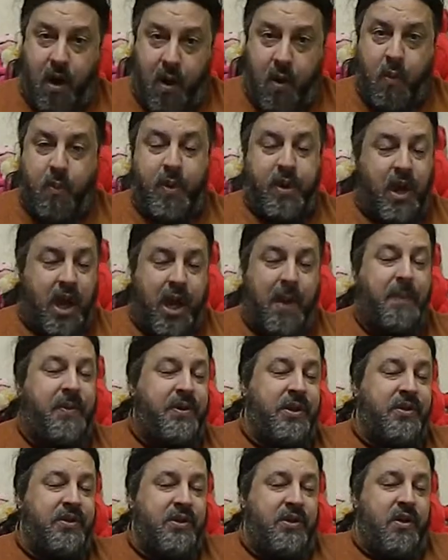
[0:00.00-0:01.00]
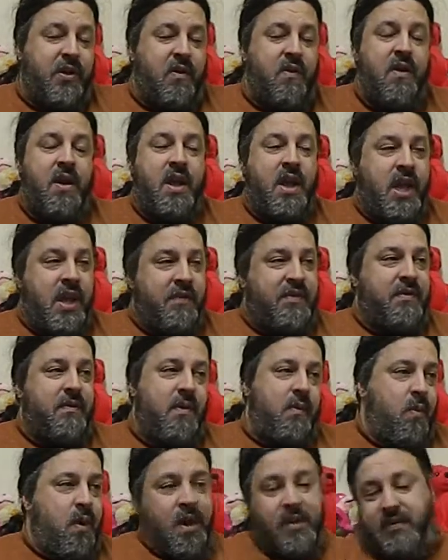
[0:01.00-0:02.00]
open options. You know, if
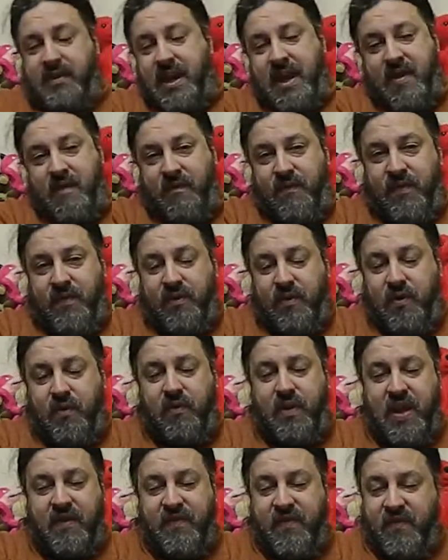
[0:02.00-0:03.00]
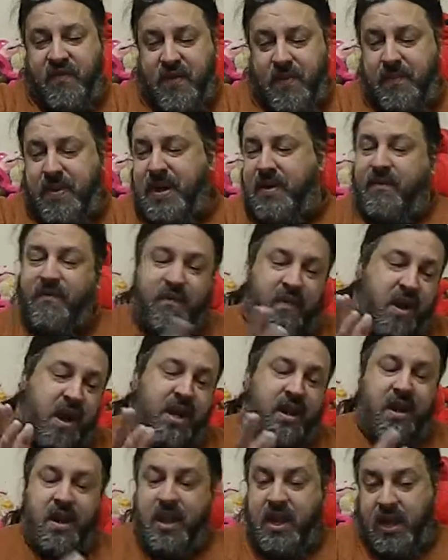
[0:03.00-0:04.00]
someone wants to have the new F F M P E G,
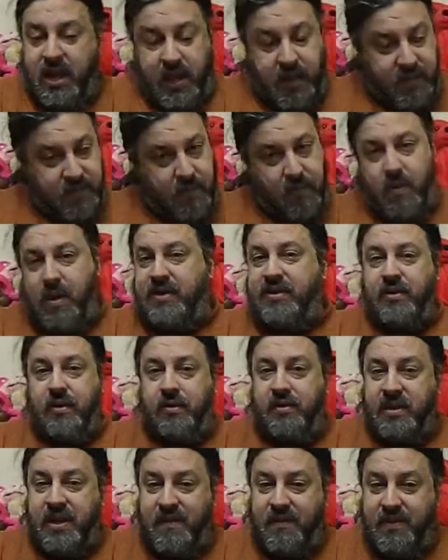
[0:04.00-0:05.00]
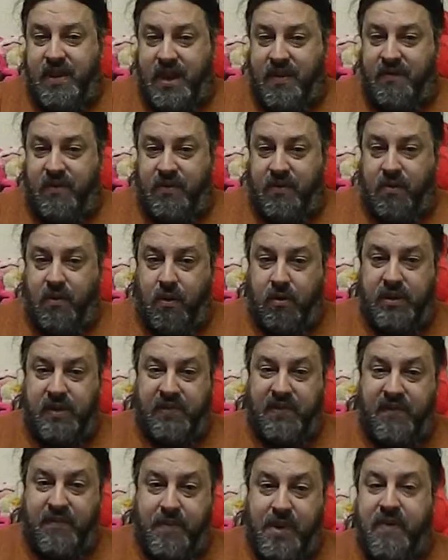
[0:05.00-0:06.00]
fine. If someone wants the old to have the old
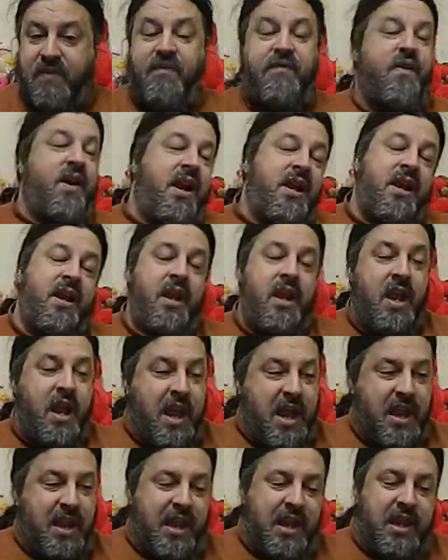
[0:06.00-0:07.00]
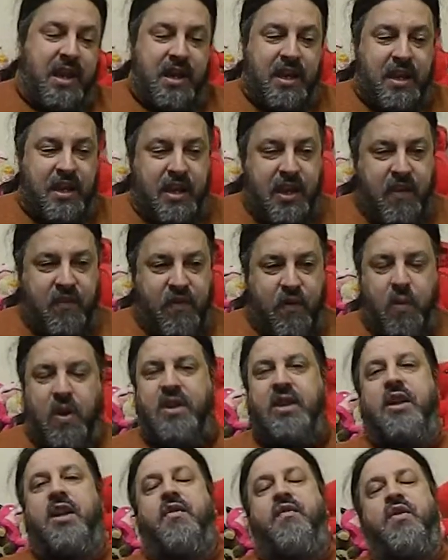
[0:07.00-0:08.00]
F M P E G, fine. If you
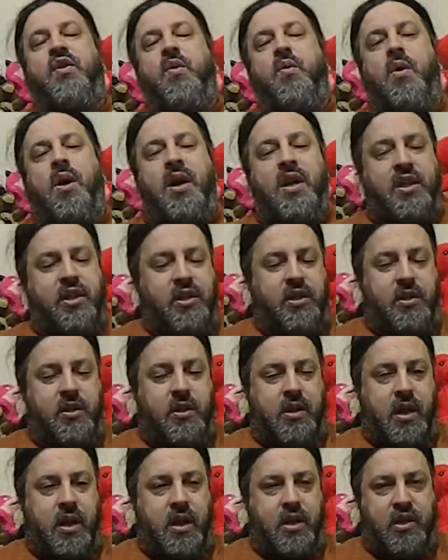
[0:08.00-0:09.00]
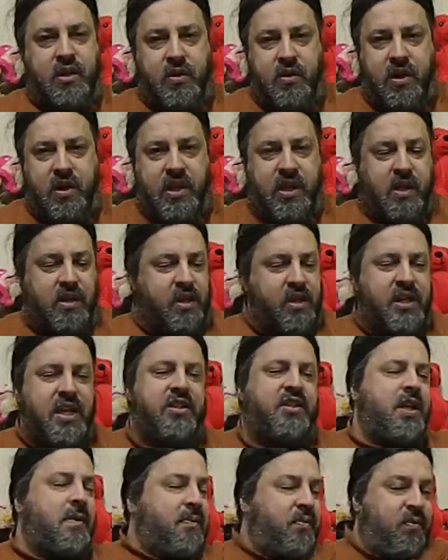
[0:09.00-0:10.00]
want, if you want uh, Unity on your
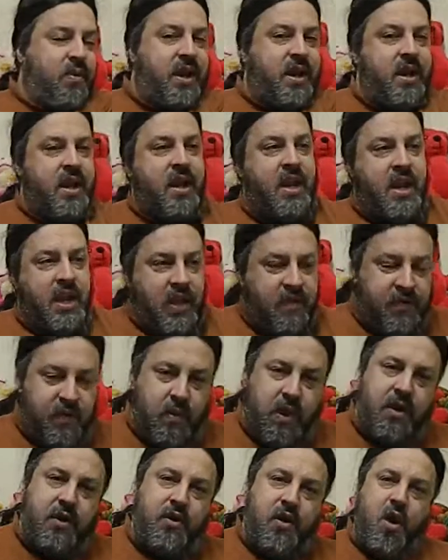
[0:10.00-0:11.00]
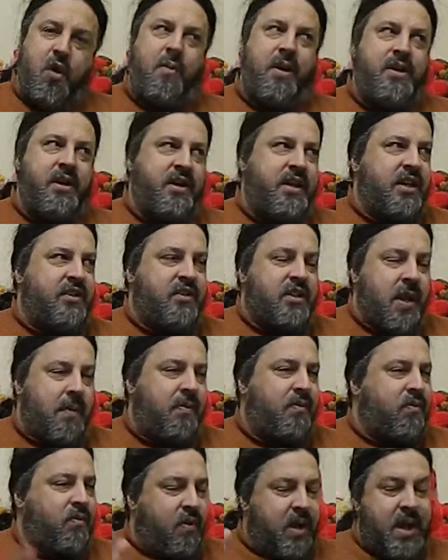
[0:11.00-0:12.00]
desktop, great. If you want GNOME on your
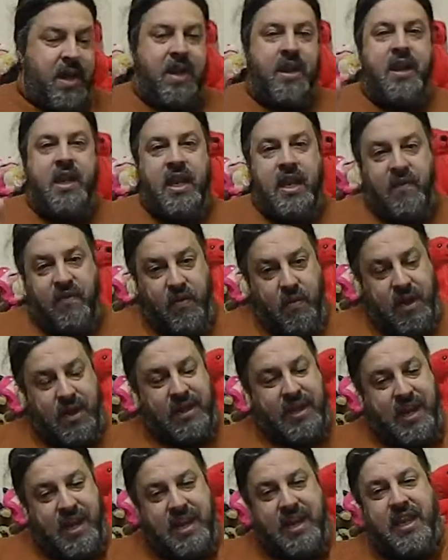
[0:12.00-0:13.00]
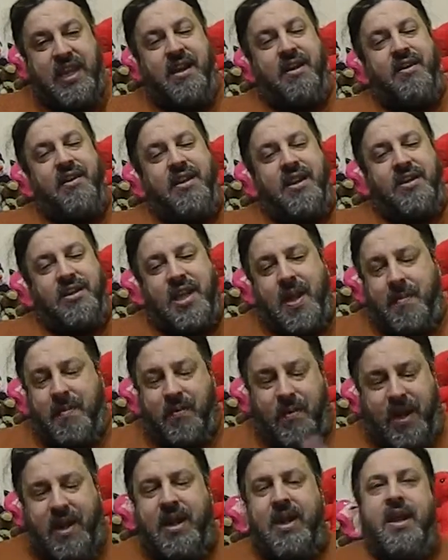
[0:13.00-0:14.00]
desktop, great. If you want K D E on your desktop,
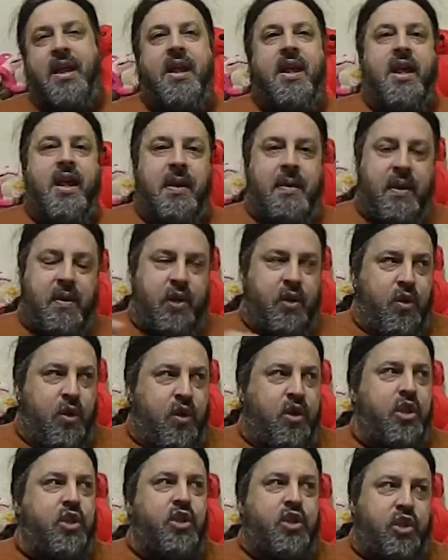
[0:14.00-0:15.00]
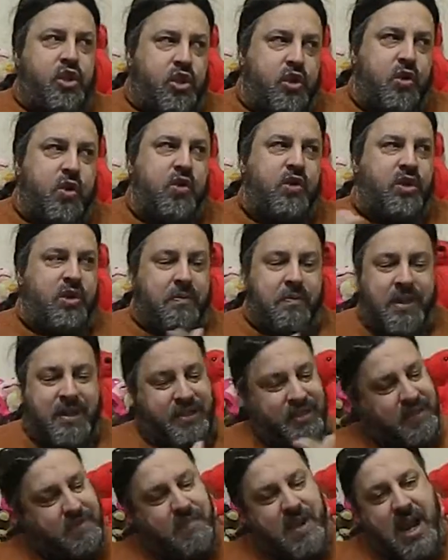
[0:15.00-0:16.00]
great. And you can choose and
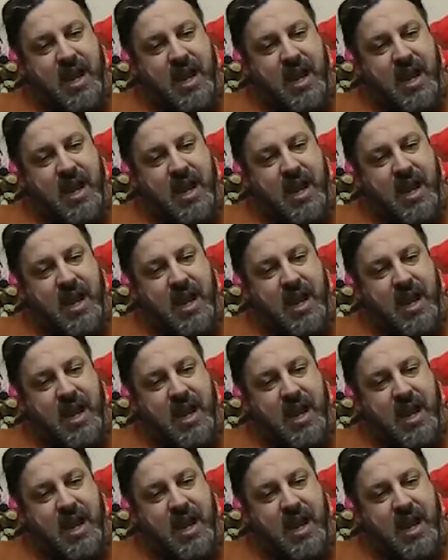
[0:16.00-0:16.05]
mix and